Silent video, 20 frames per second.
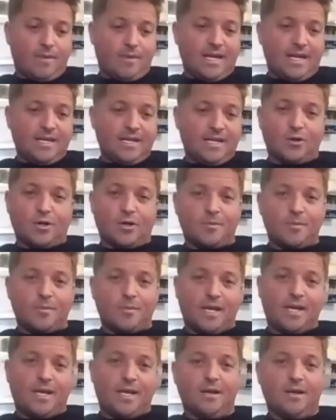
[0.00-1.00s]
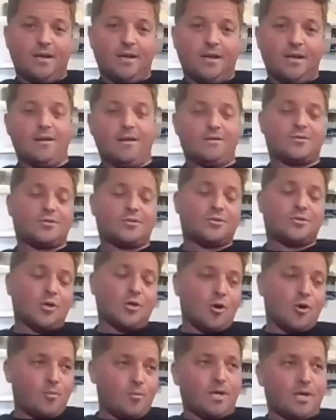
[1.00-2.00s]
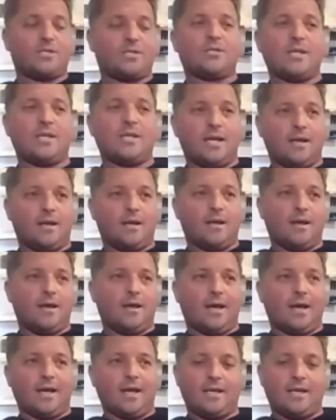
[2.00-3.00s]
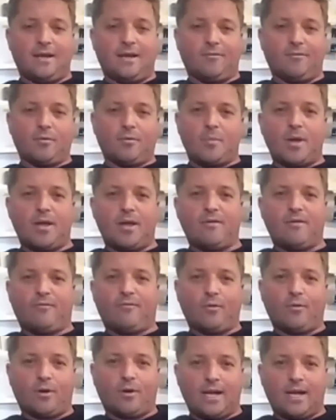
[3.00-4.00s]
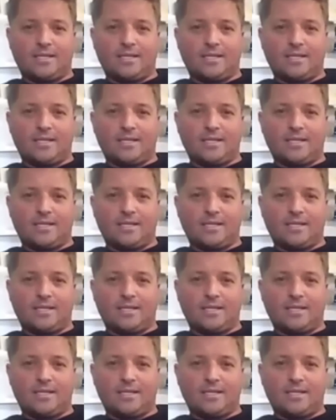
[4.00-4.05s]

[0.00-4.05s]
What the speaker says: he taught me so much that I can never repay him for.